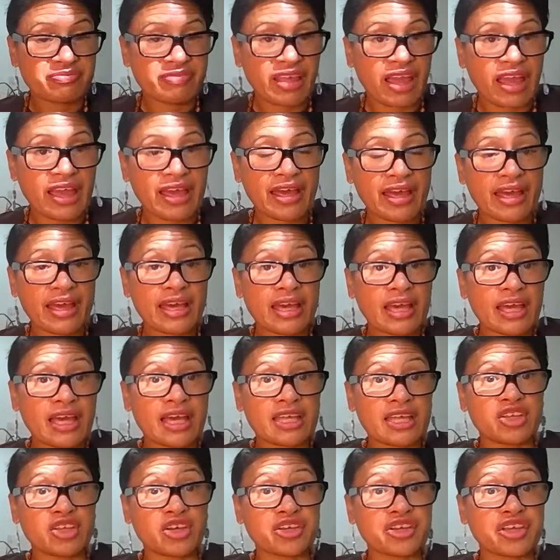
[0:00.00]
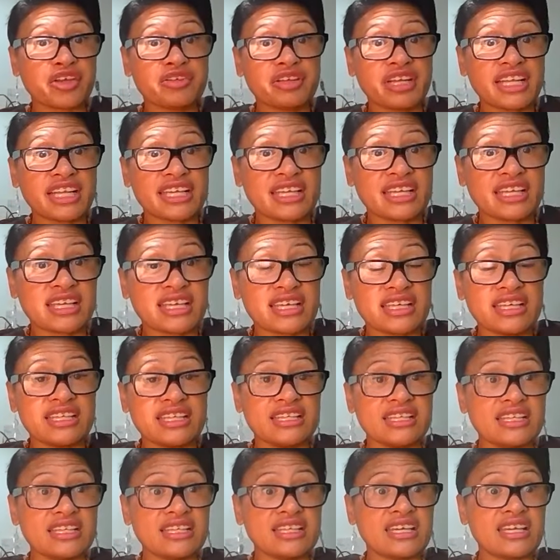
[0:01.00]
not only
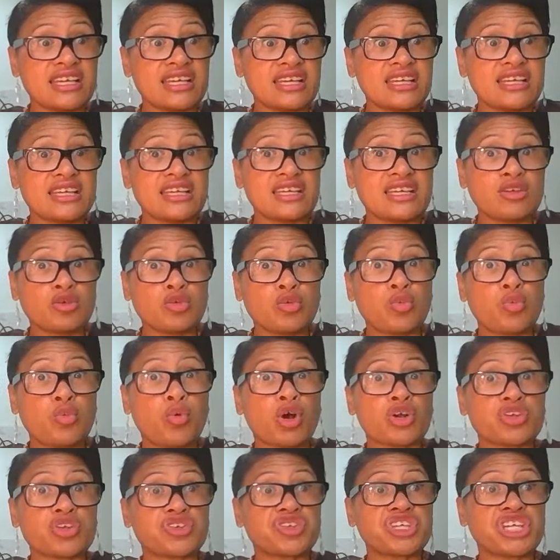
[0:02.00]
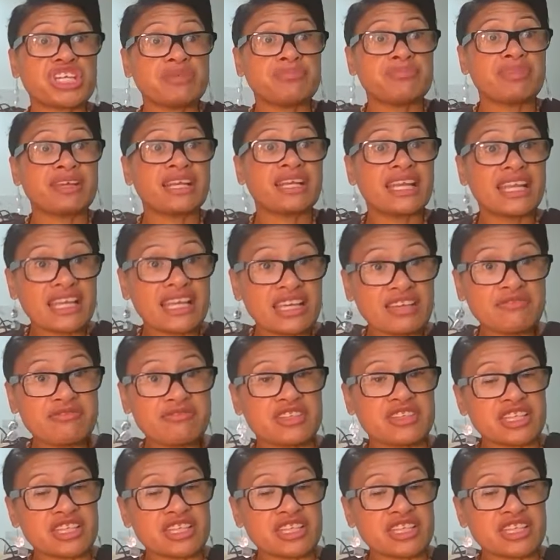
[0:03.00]
in what she believed